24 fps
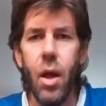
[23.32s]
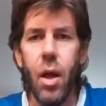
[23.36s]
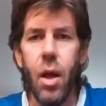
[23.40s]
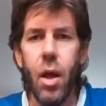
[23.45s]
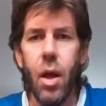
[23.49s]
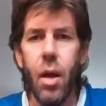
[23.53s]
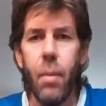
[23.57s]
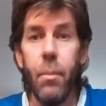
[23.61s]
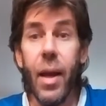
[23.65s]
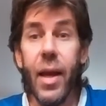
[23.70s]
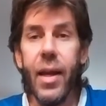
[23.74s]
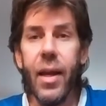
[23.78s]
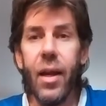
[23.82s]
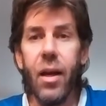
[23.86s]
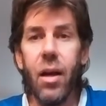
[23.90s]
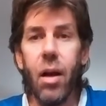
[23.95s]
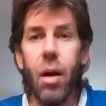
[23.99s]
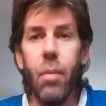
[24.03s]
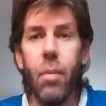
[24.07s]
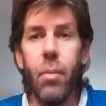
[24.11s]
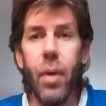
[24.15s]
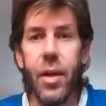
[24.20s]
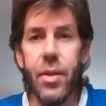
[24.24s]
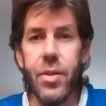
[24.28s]
making our
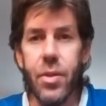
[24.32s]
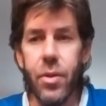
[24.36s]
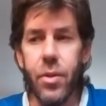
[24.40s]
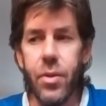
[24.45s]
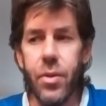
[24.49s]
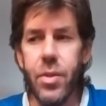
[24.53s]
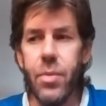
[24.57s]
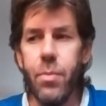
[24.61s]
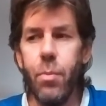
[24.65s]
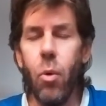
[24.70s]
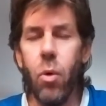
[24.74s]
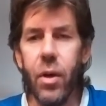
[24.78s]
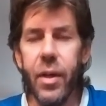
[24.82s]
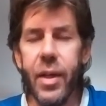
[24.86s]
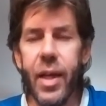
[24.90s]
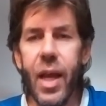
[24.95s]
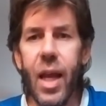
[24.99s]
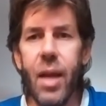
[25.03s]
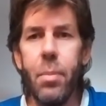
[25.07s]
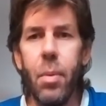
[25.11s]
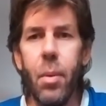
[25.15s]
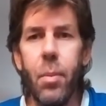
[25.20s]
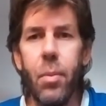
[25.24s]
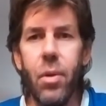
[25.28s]
muscles more
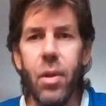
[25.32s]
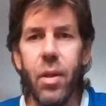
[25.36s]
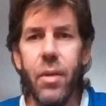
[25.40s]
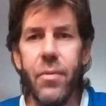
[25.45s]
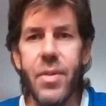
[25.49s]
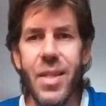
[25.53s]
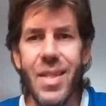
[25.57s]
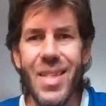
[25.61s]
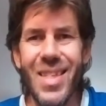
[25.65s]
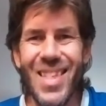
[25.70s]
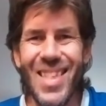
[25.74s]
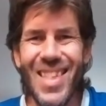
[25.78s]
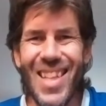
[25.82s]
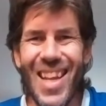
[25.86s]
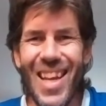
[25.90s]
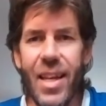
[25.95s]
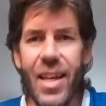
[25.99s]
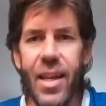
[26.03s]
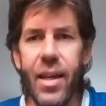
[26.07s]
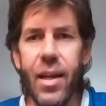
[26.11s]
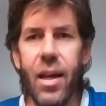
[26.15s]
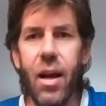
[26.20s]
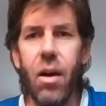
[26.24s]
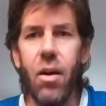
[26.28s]
capable of
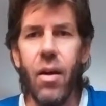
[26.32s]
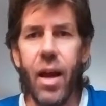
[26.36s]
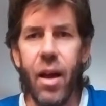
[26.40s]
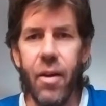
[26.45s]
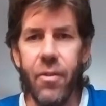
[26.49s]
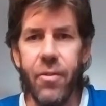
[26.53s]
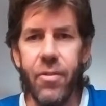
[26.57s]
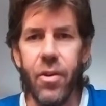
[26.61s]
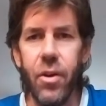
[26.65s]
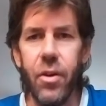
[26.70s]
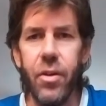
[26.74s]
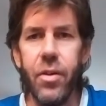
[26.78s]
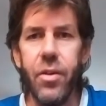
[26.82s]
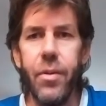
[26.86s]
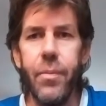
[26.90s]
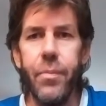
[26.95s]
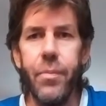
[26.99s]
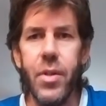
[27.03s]
sustaining our effort.